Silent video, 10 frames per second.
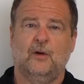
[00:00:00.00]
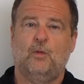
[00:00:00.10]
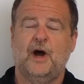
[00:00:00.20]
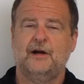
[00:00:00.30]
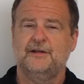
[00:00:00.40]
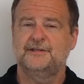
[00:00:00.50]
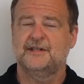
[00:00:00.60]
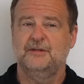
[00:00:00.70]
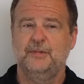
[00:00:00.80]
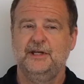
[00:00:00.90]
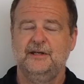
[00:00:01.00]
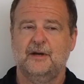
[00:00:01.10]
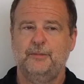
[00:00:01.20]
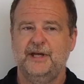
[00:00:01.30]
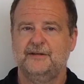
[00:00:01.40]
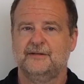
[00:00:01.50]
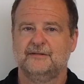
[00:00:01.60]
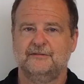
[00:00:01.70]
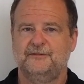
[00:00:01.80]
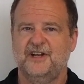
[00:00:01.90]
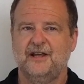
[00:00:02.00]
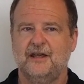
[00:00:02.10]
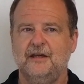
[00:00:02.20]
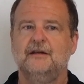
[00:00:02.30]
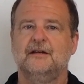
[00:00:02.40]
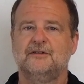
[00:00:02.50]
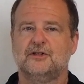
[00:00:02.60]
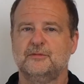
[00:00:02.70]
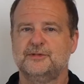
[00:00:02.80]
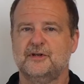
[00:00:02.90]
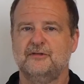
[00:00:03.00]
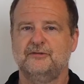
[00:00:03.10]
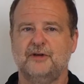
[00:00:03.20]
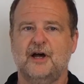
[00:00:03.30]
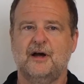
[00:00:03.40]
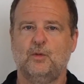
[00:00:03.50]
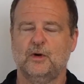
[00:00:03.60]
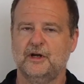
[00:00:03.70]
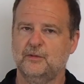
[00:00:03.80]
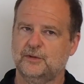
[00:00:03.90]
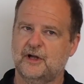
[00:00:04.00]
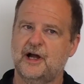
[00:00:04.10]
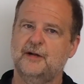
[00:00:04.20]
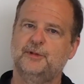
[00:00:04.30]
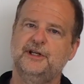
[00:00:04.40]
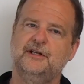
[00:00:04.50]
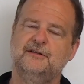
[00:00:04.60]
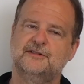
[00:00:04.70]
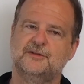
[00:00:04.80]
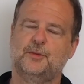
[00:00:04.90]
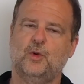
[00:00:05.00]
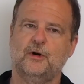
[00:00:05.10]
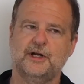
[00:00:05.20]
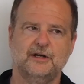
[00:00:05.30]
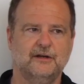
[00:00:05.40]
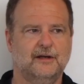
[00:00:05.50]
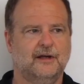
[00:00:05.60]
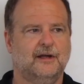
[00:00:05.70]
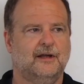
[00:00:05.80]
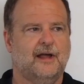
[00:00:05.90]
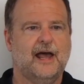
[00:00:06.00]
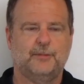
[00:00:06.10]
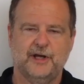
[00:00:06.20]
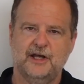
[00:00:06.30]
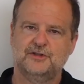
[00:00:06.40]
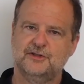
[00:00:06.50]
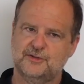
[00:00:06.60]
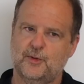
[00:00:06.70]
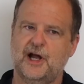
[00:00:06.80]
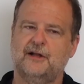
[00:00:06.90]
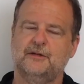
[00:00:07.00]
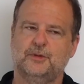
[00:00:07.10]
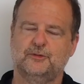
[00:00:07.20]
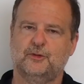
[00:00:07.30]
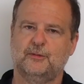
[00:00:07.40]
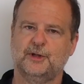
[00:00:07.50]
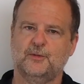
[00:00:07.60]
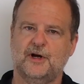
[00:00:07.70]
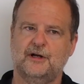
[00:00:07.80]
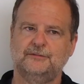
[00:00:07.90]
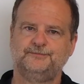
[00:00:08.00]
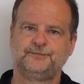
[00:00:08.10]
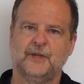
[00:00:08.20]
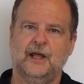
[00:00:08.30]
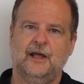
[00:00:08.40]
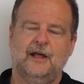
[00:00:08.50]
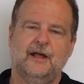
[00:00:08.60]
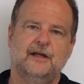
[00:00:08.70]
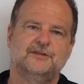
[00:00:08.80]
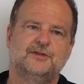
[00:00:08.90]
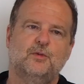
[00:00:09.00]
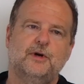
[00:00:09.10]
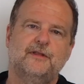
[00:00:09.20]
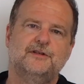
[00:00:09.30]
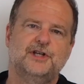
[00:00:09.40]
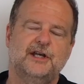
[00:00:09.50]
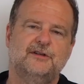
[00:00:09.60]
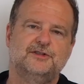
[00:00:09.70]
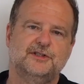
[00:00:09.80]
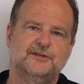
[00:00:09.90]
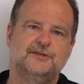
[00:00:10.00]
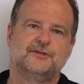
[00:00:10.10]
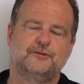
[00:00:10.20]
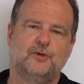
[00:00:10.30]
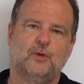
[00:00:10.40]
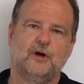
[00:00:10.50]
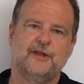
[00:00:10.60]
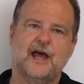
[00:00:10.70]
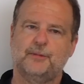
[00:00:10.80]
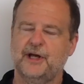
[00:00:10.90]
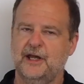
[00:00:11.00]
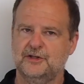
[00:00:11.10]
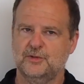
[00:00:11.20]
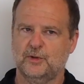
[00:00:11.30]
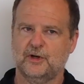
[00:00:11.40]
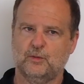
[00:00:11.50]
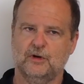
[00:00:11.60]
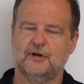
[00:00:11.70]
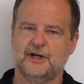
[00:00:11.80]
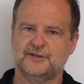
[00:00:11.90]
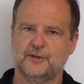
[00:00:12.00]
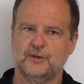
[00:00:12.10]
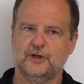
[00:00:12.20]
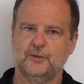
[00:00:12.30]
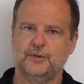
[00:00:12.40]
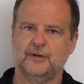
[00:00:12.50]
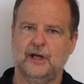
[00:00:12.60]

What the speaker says: Wireless can be a bit finicky in terms of working reliably and supporting applications well and performing well. And so one of the challenges for the application we're going to work on as a group